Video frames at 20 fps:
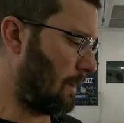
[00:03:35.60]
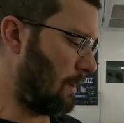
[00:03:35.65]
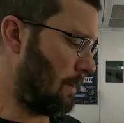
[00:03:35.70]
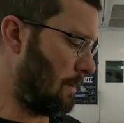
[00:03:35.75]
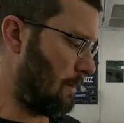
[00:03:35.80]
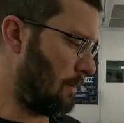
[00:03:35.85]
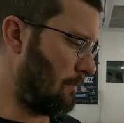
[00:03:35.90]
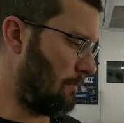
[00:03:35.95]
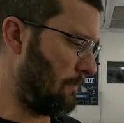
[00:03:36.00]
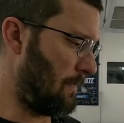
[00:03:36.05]

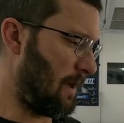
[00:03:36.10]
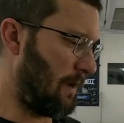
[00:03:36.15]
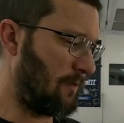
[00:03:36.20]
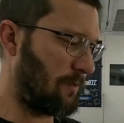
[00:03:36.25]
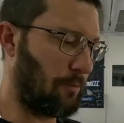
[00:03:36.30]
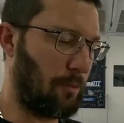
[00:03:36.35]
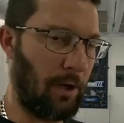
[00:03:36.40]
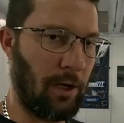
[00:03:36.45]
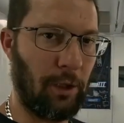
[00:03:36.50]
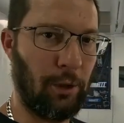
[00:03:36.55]
I've
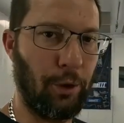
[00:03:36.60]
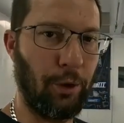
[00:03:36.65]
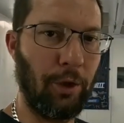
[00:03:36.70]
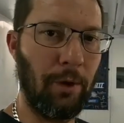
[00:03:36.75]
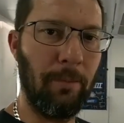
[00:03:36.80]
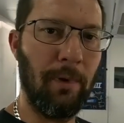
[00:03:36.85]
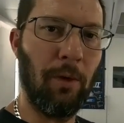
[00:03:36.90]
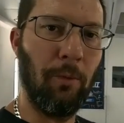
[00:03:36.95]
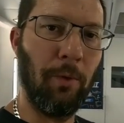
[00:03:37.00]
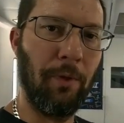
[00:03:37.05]
sprayed a
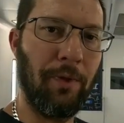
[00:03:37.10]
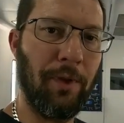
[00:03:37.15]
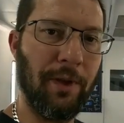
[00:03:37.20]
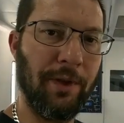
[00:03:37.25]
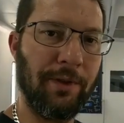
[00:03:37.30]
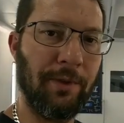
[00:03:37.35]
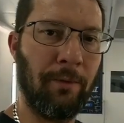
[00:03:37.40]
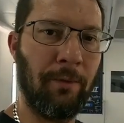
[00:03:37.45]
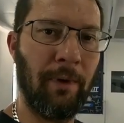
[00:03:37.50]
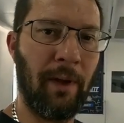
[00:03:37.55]
little bit with
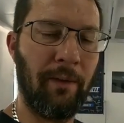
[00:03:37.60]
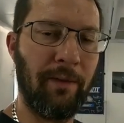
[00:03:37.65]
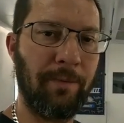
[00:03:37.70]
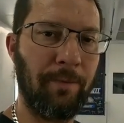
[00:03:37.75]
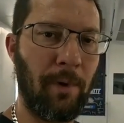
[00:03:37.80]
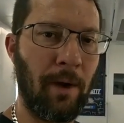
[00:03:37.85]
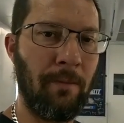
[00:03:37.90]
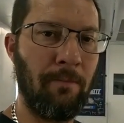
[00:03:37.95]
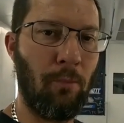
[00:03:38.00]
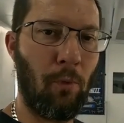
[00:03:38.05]
this one. I've
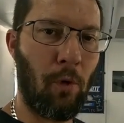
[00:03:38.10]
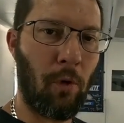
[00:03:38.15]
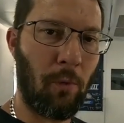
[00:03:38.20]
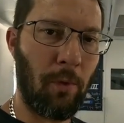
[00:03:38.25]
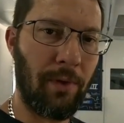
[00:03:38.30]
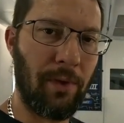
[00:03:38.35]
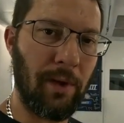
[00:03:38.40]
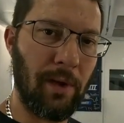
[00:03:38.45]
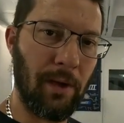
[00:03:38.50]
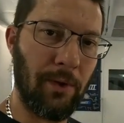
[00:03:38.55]
sprayed more
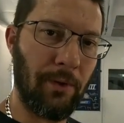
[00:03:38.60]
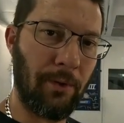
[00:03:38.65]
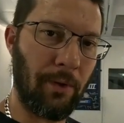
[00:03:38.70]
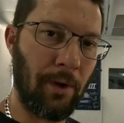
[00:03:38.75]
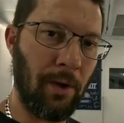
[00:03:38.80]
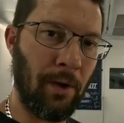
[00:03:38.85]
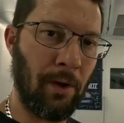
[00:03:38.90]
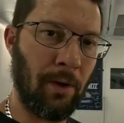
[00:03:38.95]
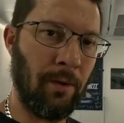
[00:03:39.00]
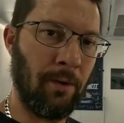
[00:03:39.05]
with the other
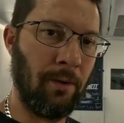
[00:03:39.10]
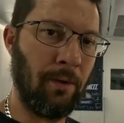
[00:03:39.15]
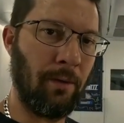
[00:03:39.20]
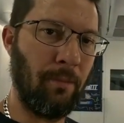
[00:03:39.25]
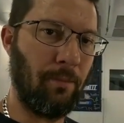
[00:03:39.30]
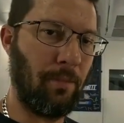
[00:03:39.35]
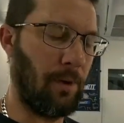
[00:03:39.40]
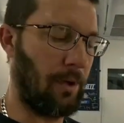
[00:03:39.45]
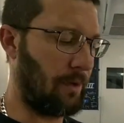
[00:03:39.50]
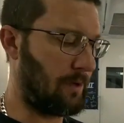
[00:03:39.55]

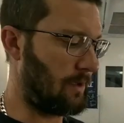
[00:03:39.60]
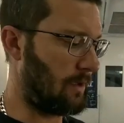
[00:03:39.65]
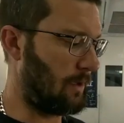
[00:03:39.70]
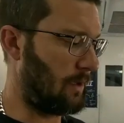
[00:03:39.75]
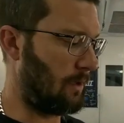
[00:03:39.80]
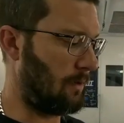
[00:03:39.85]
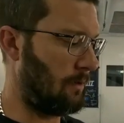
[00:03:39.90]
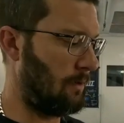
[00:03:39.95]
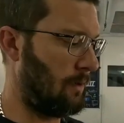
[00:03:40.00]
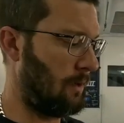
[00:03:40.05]
gun, but
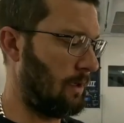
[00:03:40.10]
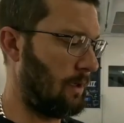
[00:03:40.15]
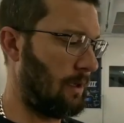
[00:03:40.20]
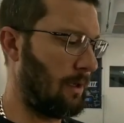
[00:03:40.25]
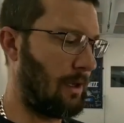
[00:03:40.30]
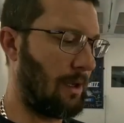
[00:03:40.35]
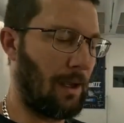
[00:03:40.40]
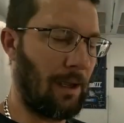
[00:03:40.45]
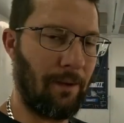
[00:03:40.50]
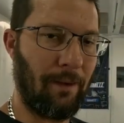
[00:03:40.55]

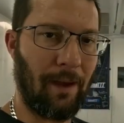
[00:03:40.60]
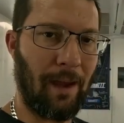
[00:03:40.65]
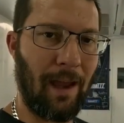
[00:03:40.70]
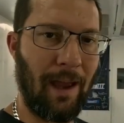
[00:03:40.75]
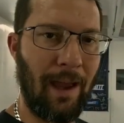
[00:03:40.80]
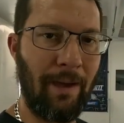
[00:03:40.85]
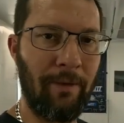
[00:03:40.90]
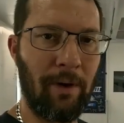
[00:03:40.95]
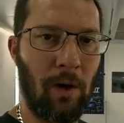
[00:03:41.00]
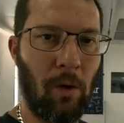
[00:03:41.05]
I
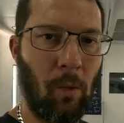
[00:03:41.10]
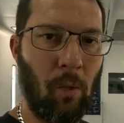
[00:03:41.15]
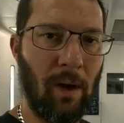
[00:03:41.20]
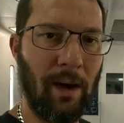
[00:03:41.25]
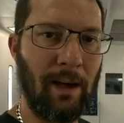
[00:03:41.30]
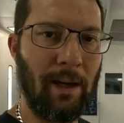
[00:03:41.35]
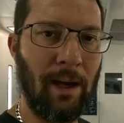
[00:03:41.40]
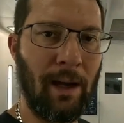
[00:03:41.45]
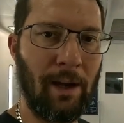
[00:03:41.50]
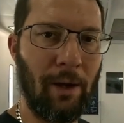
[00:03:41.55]
haven't
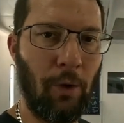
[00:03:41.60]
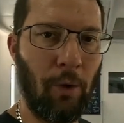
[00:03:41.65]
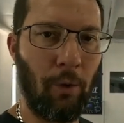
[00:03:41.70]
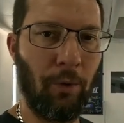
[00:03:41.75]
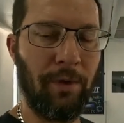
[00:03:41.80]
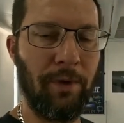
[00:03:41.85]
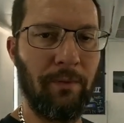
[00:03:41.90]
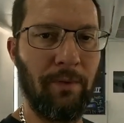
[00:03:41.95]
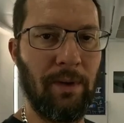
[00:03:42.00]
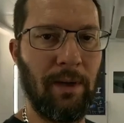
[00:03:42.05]
quite got a
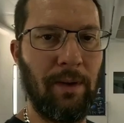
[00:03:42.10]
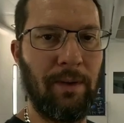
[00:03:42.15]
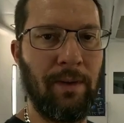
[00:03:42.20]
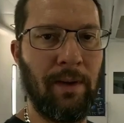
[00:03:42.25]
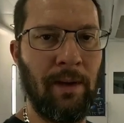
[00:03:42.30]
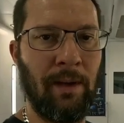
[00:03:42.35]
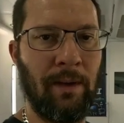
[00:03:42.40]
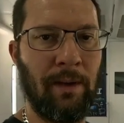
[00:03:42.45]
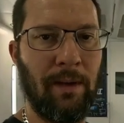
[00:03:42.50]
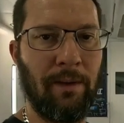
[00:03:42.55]
hold of
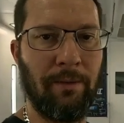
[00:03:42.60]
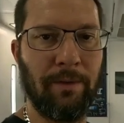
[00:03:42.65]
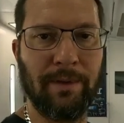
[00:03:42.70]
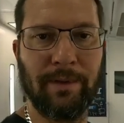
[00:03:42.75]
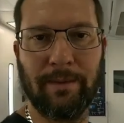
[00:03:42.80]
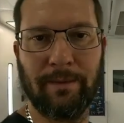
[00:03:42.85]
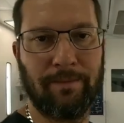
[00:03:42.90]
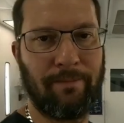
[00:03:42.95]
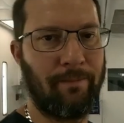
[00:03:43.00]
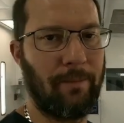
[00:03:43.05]
anything that
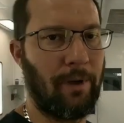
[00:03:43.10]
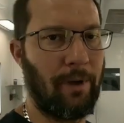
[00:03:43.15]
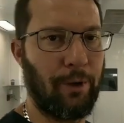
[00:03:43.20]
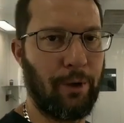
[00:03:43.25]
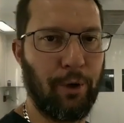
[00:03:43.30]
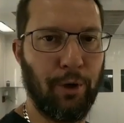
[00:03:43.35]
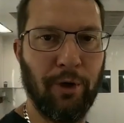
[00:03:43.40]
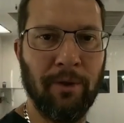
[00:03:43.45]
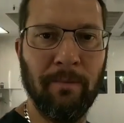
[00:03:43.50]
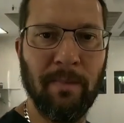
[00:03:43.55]
was a
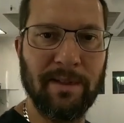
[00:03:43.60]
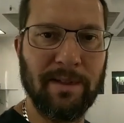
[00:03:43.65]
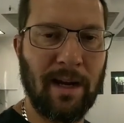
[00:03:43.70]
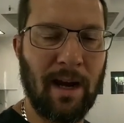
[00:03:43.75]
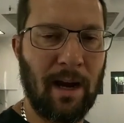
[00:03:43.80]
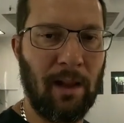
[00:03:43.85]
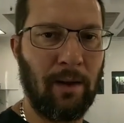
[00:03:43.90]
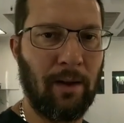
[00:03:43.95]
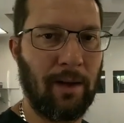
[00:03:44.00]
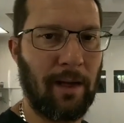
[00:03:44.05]
good
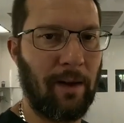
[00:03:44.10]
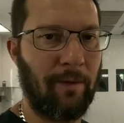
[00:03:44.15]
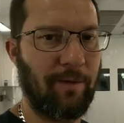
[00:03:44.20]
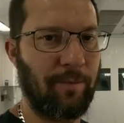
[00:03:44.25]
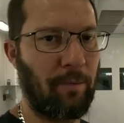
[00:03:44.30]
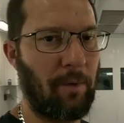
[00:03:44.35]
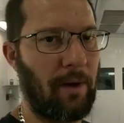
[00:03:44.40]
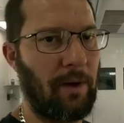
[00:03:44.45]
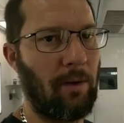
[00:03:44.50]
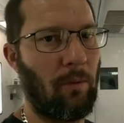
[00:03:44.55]
metallic. I've
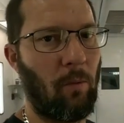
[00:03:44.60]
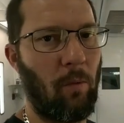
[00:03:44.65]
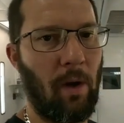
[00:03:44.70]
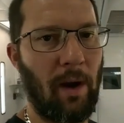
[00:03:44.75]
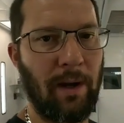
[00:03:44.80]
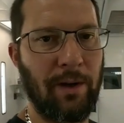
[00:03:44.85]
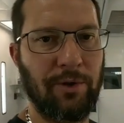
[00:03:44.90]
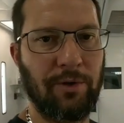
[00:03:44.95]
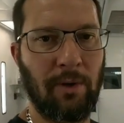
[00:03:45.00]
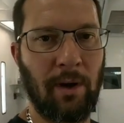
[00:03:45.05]
sprayed a
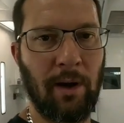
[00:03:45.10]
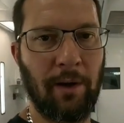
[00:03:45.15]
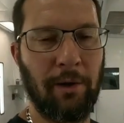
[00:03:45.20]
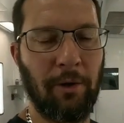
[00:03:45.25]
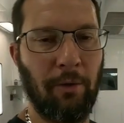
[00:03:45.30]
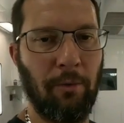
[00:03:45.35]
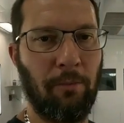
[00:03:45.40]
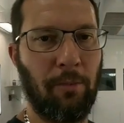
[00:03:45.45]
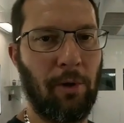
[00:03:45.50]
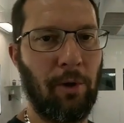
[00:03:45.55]
white
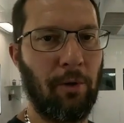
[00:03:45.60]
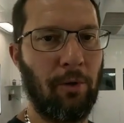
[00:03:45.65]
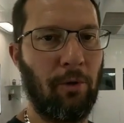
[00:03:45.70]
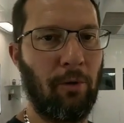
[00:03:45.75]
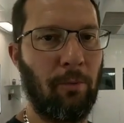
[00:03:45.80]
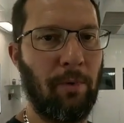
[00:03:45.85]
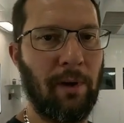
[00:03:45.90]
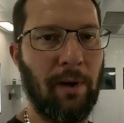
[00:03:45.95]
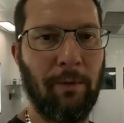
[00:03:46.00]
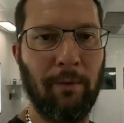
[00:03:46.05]
Tricoat
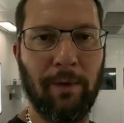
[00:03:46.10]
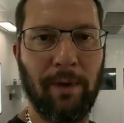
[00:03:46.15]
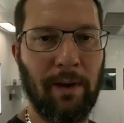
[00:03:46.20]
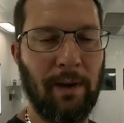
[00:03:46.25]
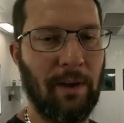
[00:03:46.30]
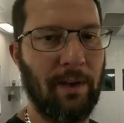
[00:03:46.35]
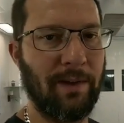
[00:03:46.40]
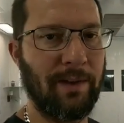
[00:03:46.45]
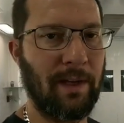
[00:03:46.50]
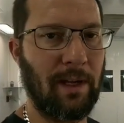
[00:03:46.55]
pearl, but
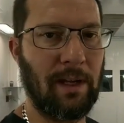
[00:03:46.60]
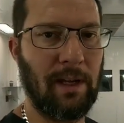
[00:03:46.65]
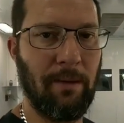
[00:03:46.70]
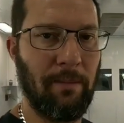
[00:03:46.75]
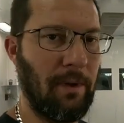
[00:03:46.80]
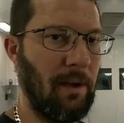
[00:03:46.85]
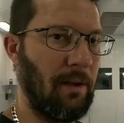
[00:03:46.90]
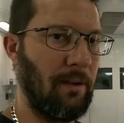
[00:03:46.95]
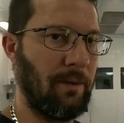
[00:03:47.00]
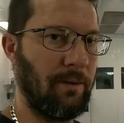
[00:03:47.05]
everything else I
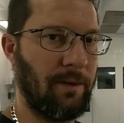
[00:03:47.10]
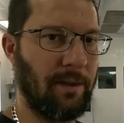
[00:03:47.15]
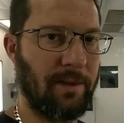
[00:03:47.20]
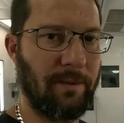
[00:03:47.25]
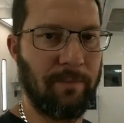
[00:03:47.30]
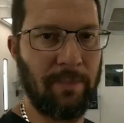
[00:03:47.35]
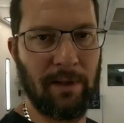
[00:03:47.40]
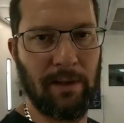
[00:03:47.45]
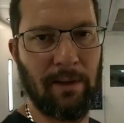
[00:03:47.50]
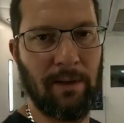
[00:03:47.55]
keep getting
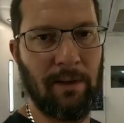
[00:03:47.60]
just